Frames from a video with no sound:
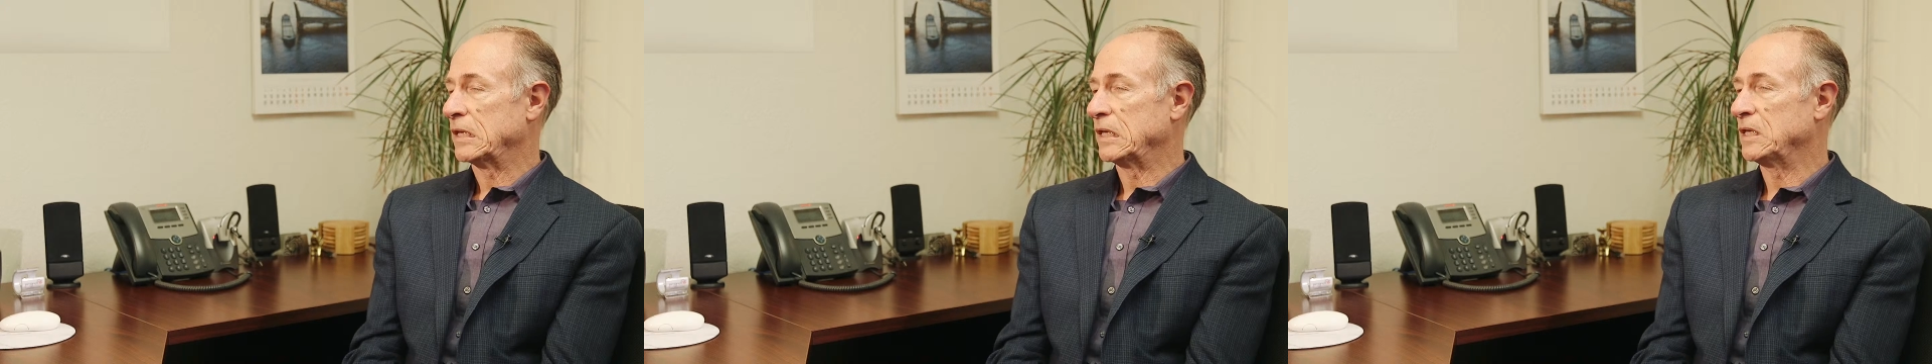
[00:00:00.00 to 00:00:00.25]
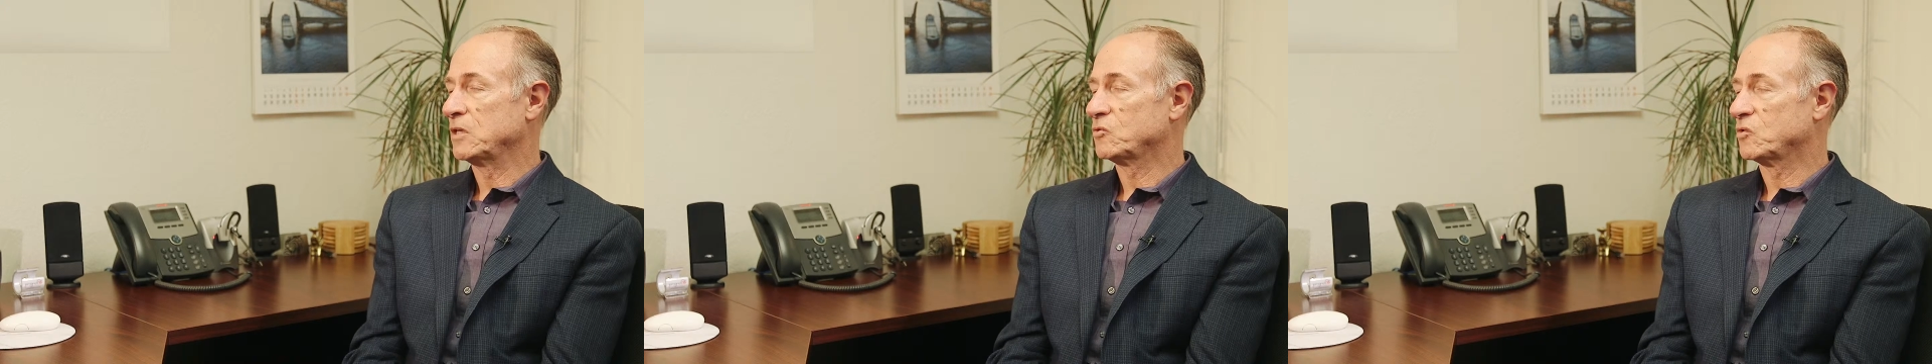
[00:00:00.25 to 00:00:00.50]

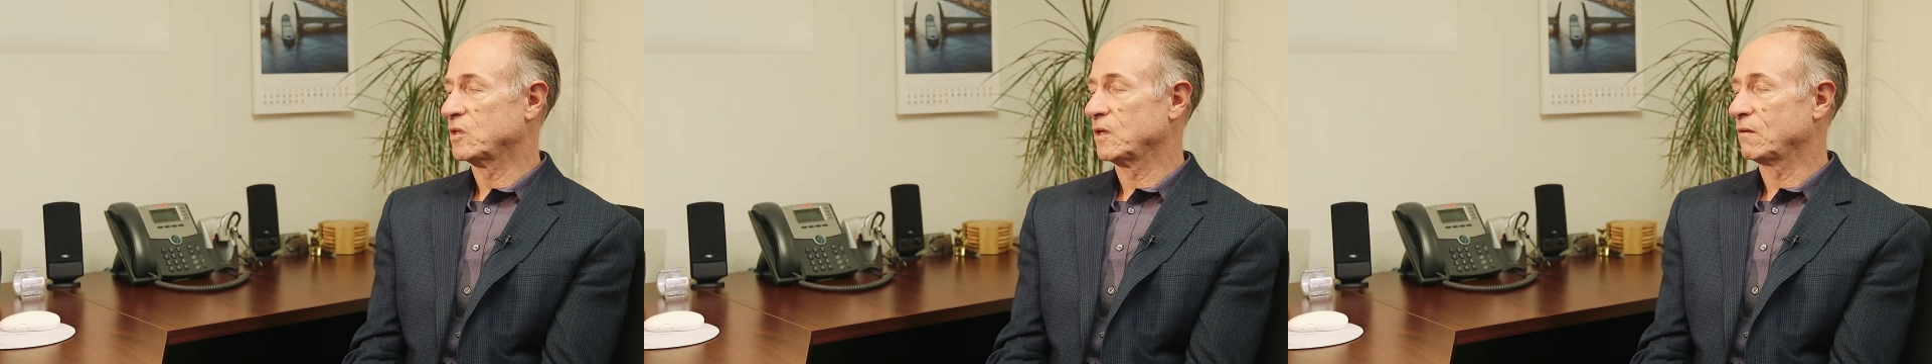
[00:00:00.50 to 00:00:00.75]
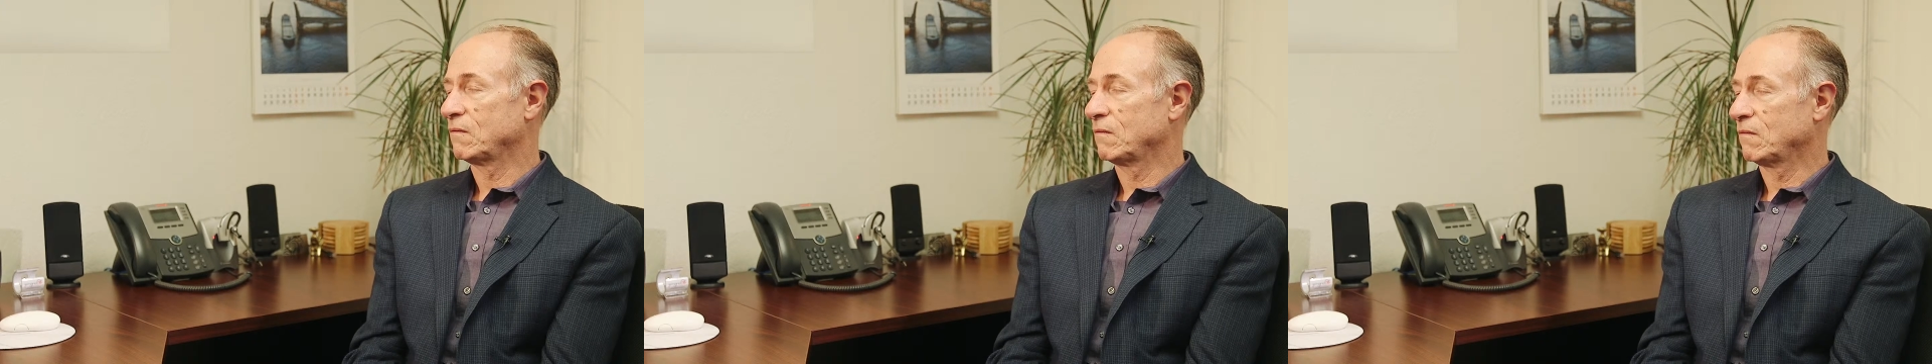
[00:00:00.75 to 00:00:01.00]
is
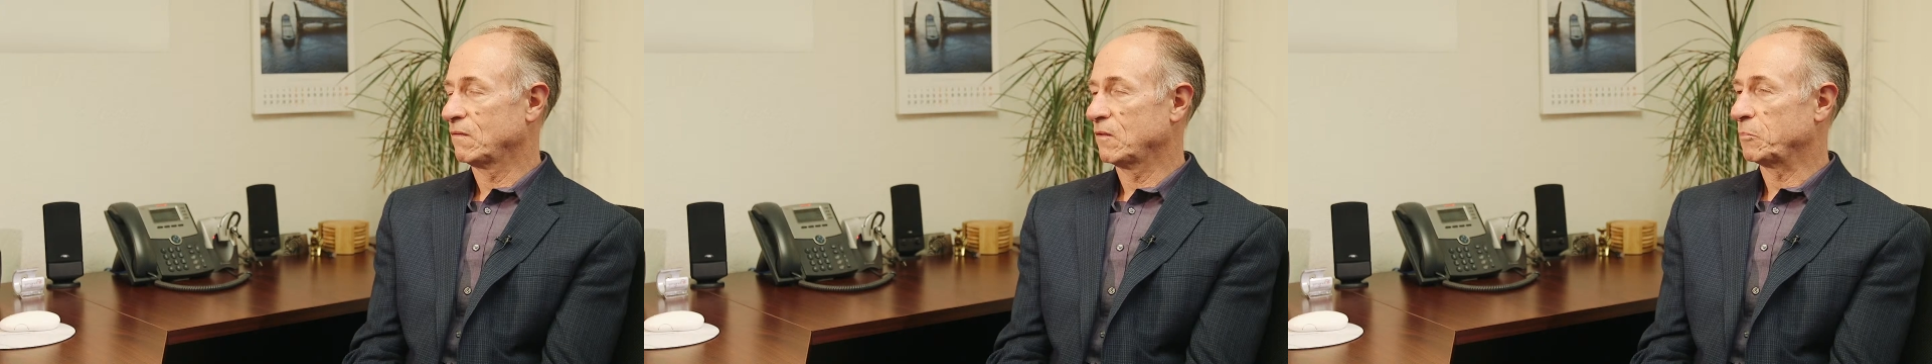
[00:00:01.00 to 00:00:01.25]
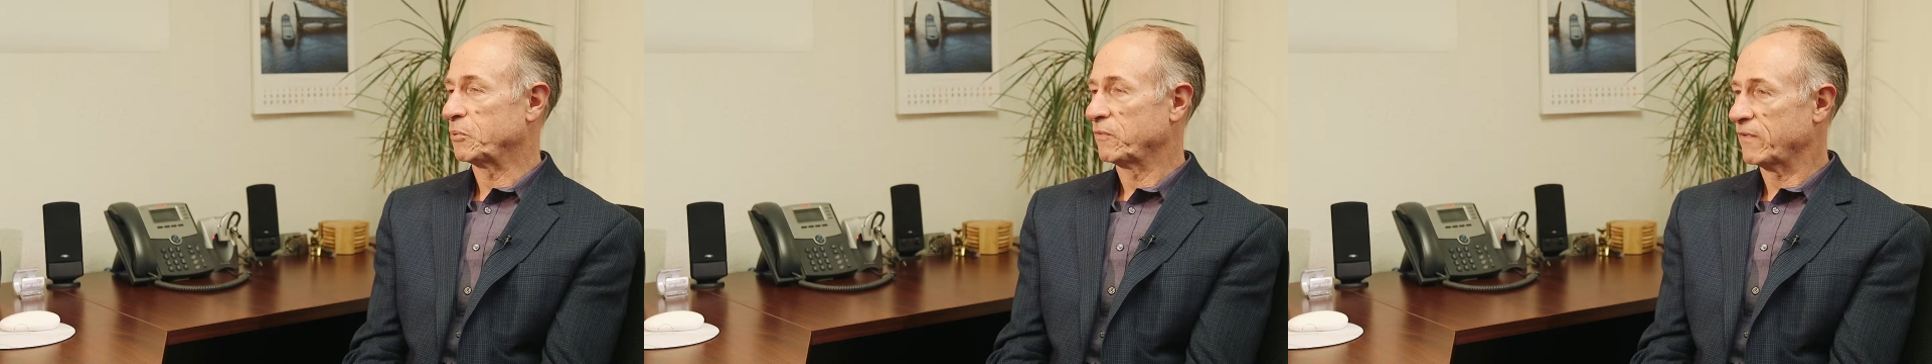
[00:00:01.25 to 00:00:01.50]
that the
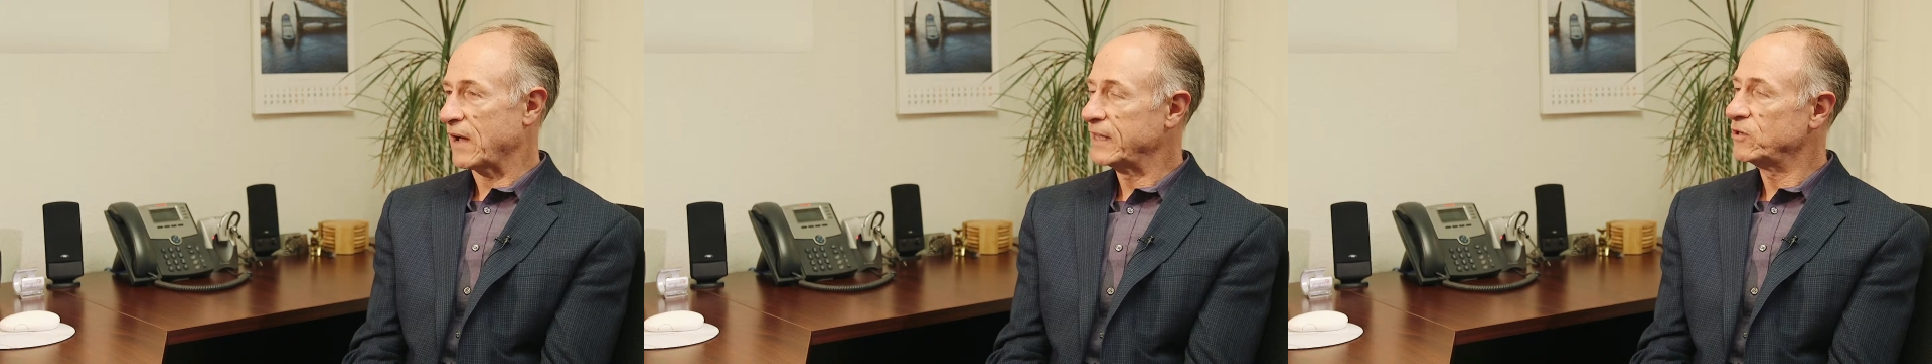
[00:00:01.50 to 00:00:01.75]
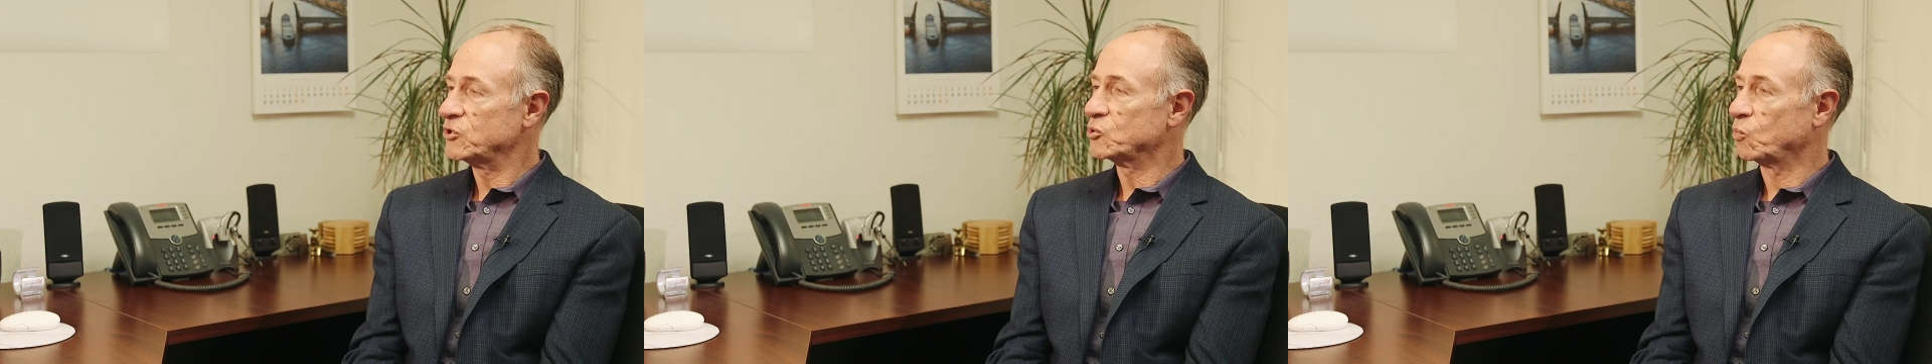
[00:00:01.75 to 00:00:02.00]

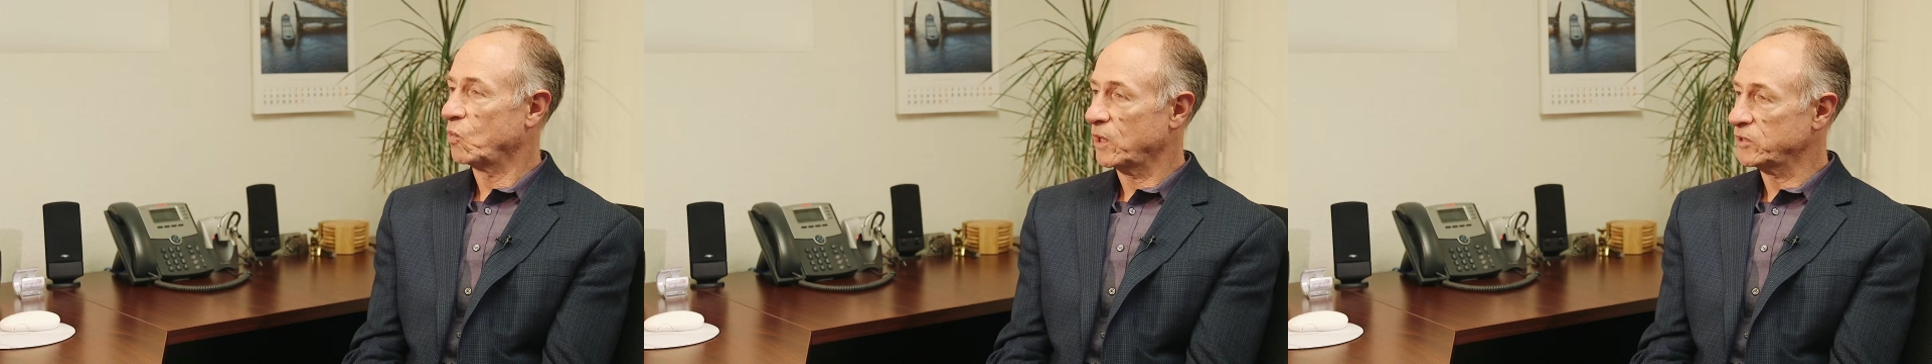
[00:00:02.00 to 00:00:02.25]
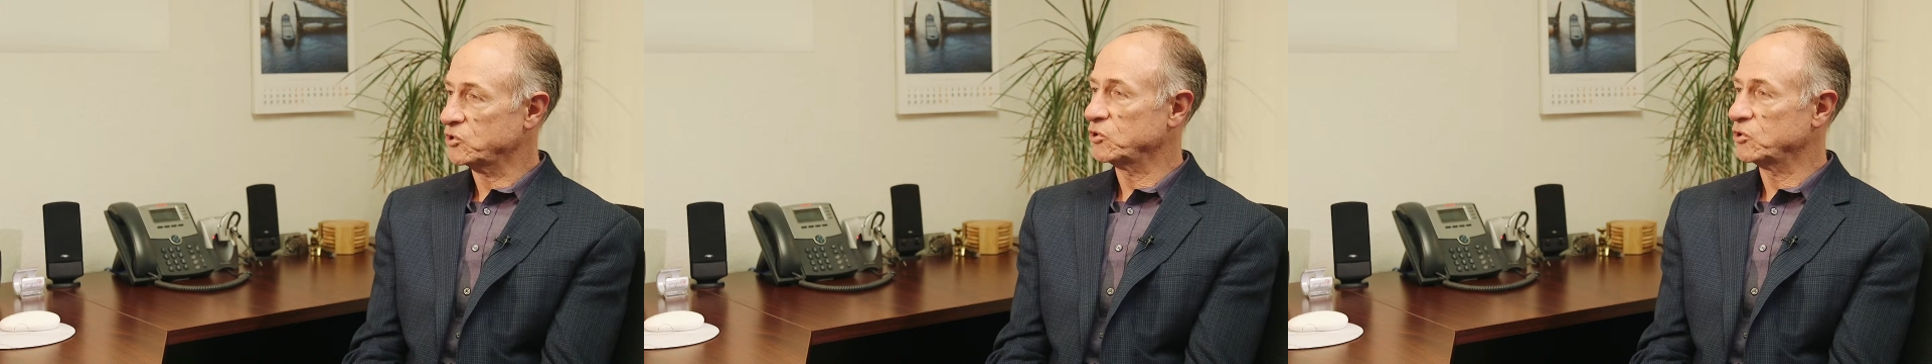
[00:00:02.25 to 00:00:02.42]
providers want